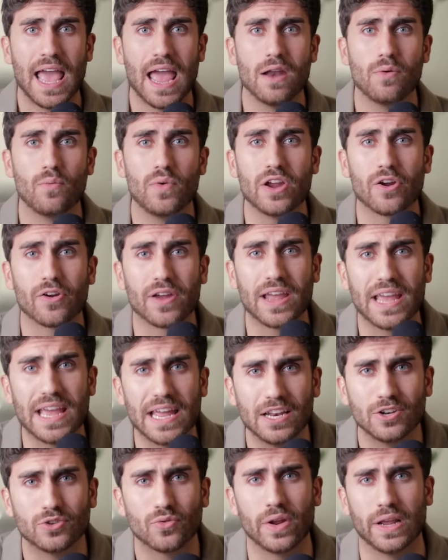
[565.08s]
And we are
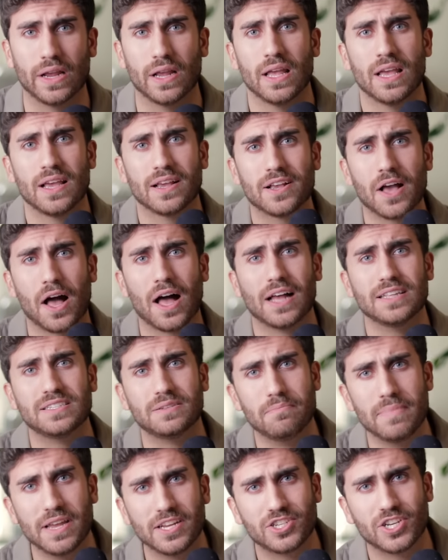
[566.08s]
hindering God's
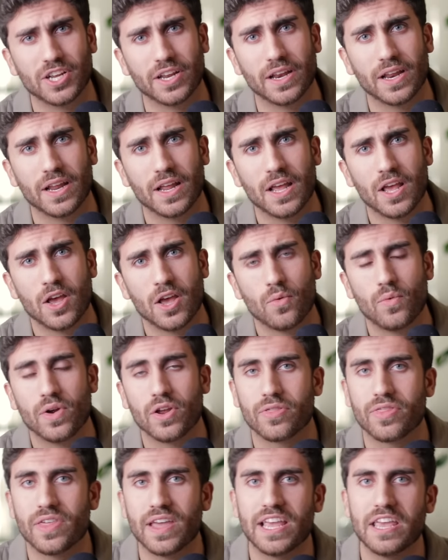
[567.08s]
mission. We
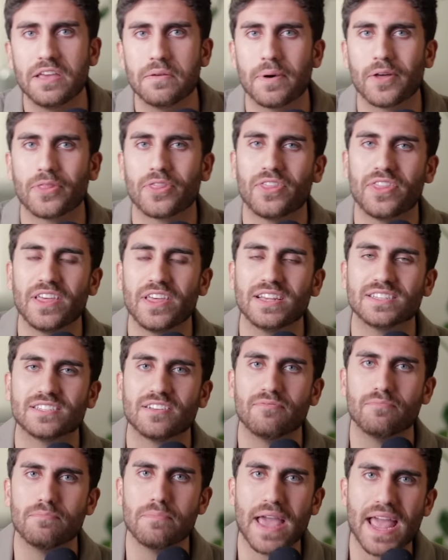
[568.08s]
are thinking about the things
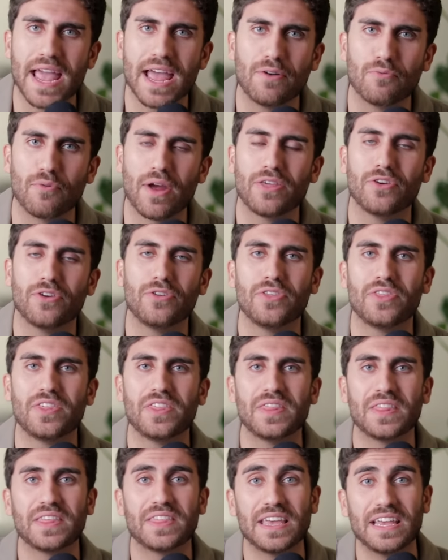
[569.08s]
of man rather
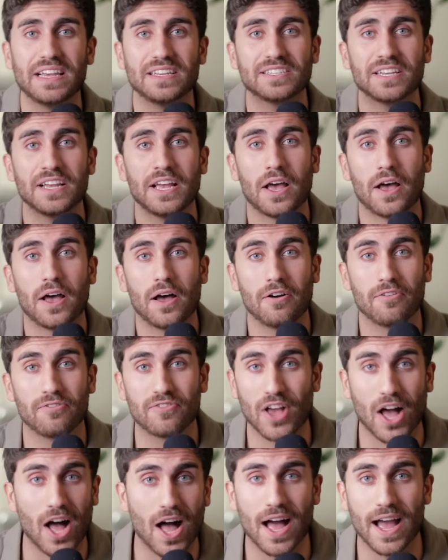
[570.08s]
than the things of
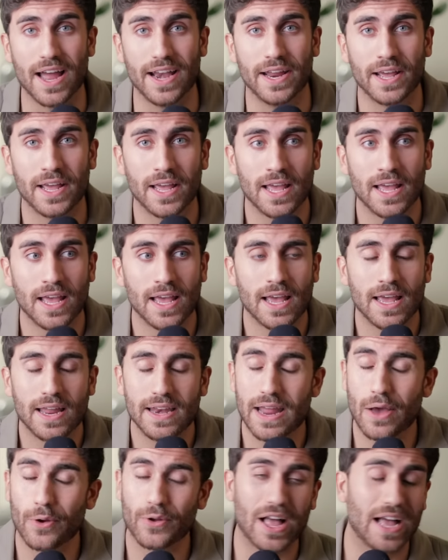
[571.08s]
God.
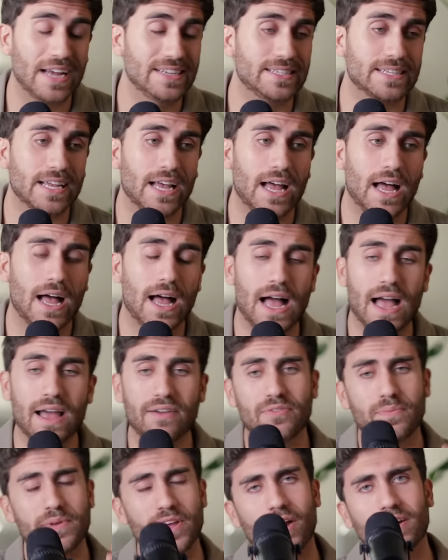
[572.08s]
Now, guys, I
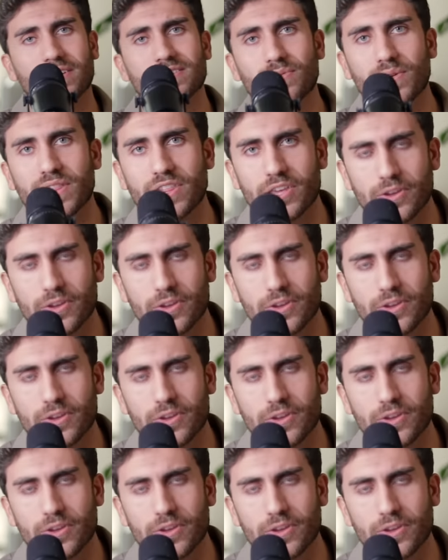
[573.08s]
have to be honest with